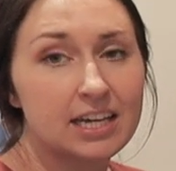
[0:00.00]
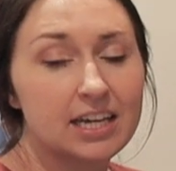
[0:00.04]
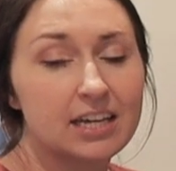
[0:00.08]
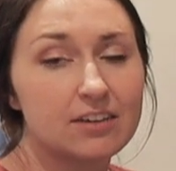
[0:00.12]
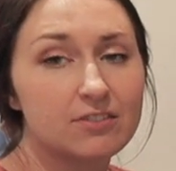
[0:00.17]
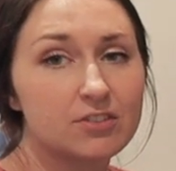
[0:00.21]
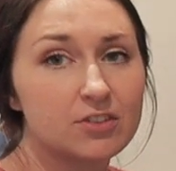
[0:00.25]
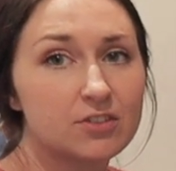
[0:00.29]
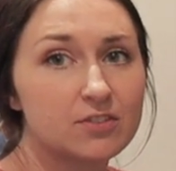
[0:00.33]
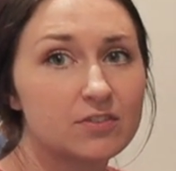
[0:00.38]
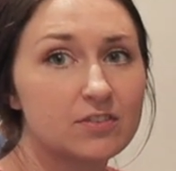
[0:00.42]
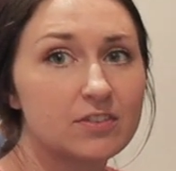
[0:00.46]

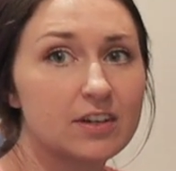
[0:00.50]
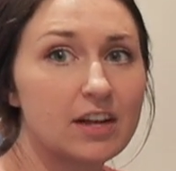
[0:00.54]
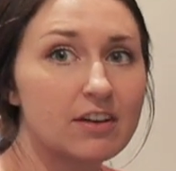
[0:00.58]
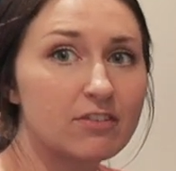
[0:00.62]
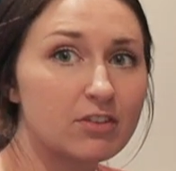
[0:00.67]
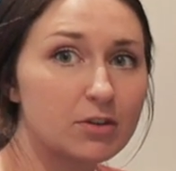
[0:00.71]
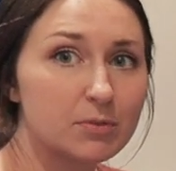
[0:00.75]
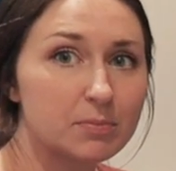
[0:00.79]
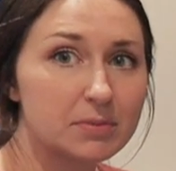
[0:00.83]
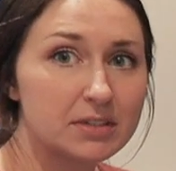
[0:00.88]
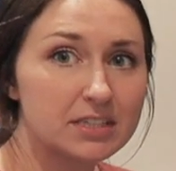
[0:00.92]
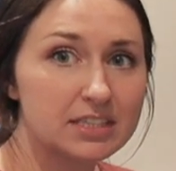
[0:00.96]
If you've
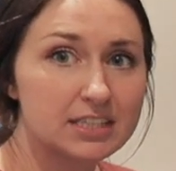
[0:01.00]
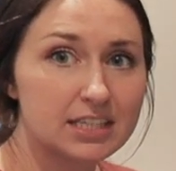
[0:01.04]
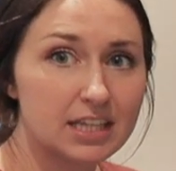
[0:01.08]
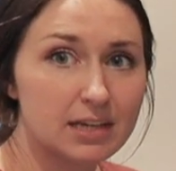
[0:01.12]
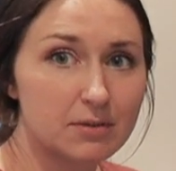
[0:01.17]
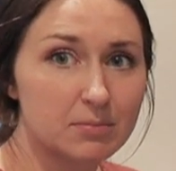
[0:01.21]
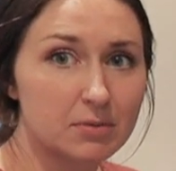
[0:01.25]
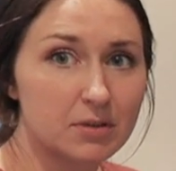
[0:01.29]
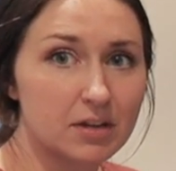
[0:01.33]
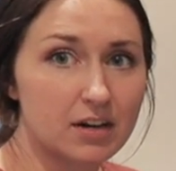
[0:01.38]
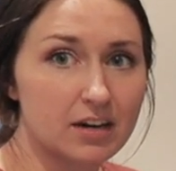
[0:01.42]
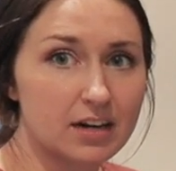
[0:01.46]
never been to
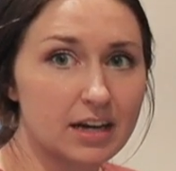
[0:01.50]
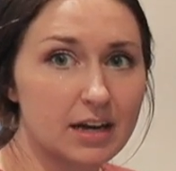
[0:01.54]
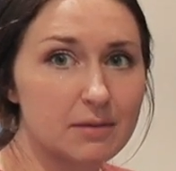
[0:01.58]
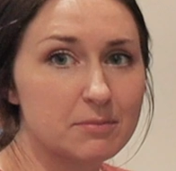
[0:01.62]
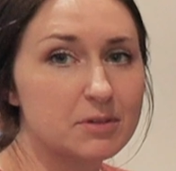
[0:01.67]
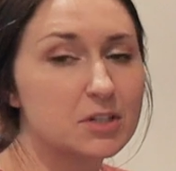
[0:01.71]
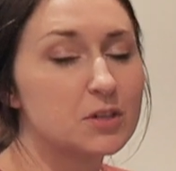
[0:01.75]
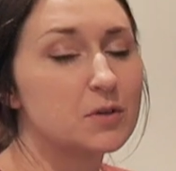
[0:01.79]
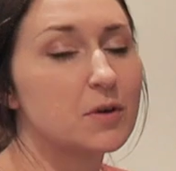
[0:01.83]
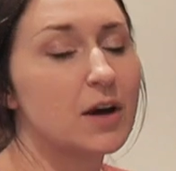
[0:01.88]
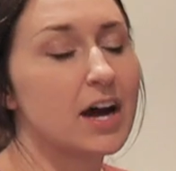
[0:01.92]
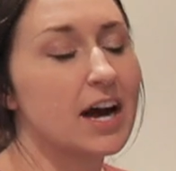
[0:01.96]
that blog, I
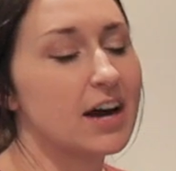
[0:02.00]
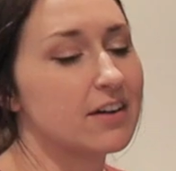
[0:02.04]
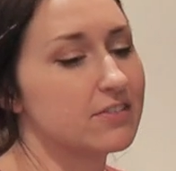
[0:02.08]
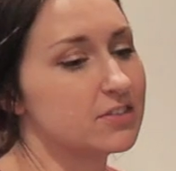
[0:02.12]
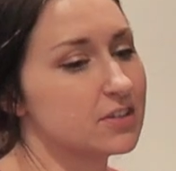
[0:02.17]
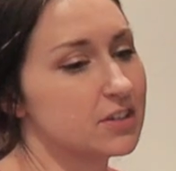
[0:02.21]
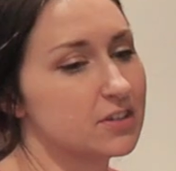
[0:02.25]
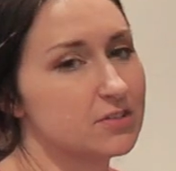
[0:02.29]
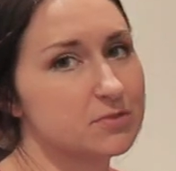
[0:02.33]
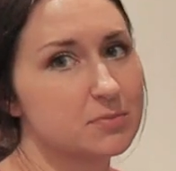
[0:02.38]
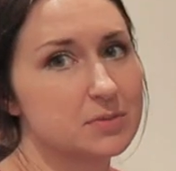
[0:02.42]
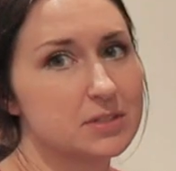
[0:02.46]
mean, you have
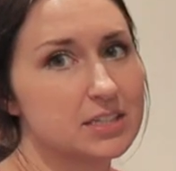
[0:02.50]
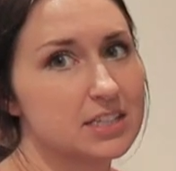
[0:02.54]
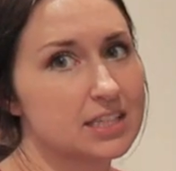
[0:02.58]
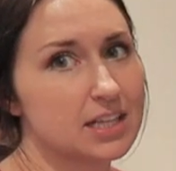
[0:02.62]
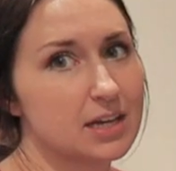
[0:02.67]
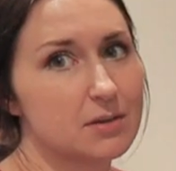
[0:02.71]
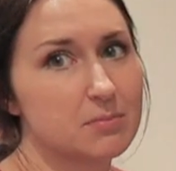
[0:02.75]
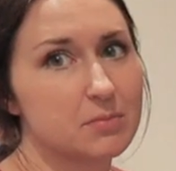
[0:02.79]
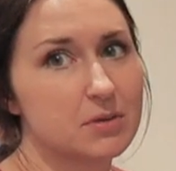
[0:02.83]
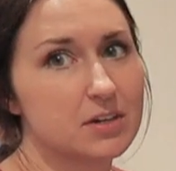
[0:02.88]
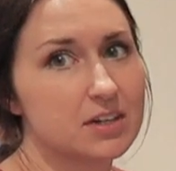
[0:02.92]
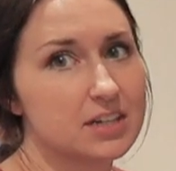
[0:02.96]
to have been to
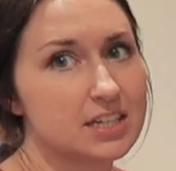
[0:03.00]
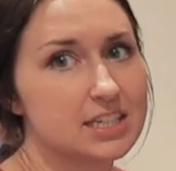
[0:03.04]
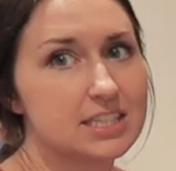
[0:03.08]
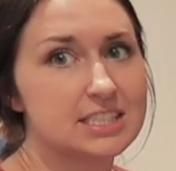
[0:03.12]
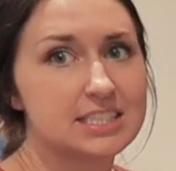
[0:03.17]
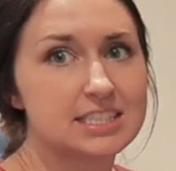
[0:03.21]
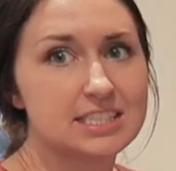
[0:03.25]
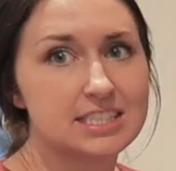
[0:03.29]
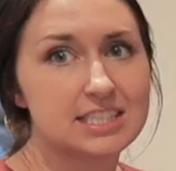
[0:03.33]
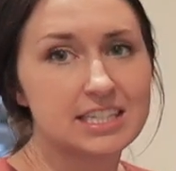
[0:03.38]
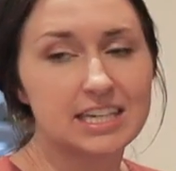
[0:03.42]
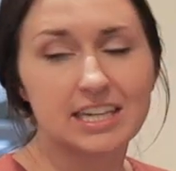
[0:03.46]
that blog.
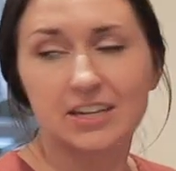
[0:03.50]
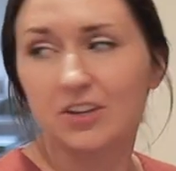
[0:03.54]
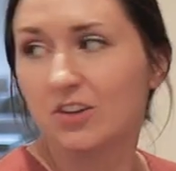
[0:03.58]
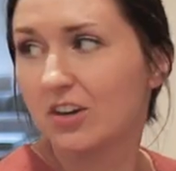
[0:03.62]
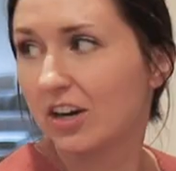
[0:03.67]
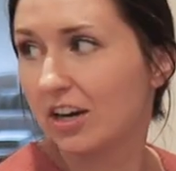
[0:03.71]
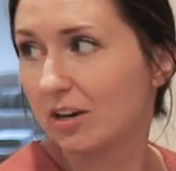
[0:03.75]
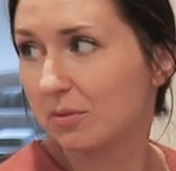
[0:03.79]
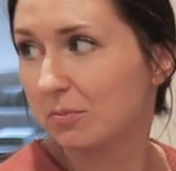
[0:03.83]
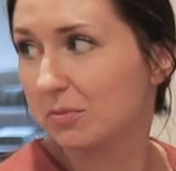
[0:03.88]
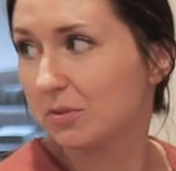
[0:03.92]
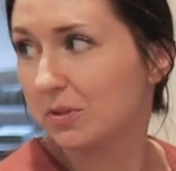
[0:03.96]
It's
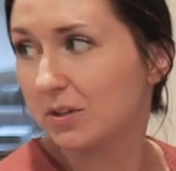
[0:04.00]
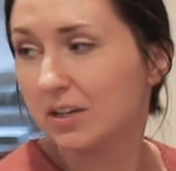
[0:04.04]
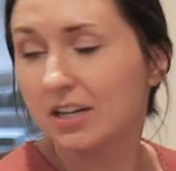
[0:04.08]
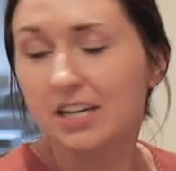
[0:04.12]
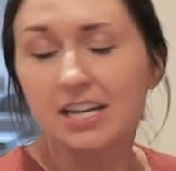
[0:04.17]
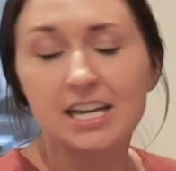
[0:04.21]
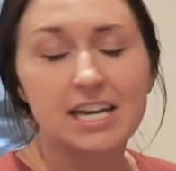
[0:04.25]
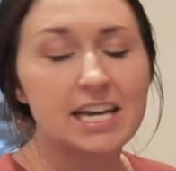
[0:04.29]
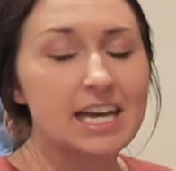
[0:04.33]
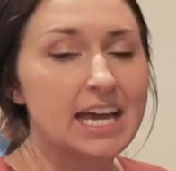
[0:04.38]
incredible.